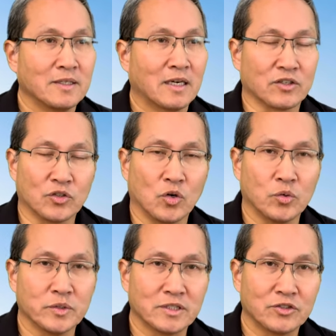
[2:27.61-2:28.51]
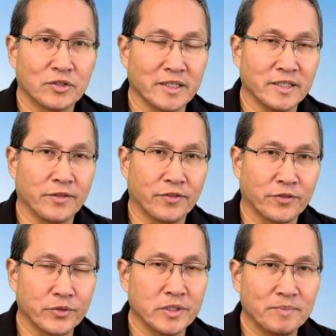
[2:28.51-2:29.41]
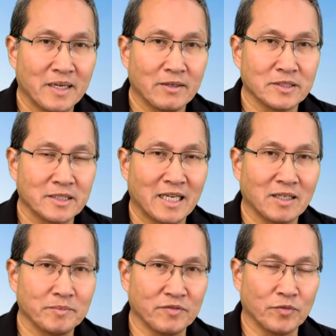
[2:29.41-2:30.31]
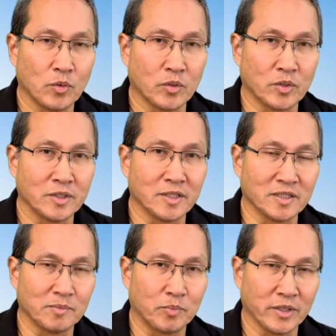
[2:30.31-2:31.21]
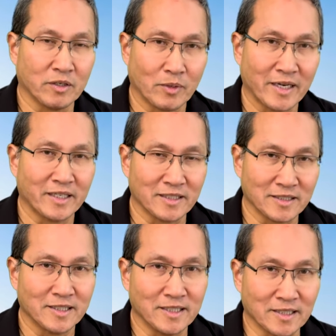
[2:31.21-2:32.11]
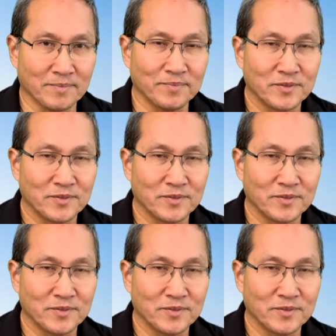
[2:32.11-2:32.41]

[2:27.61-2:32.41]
Our goal was to try to hit 30 pounds down before the spring riding season.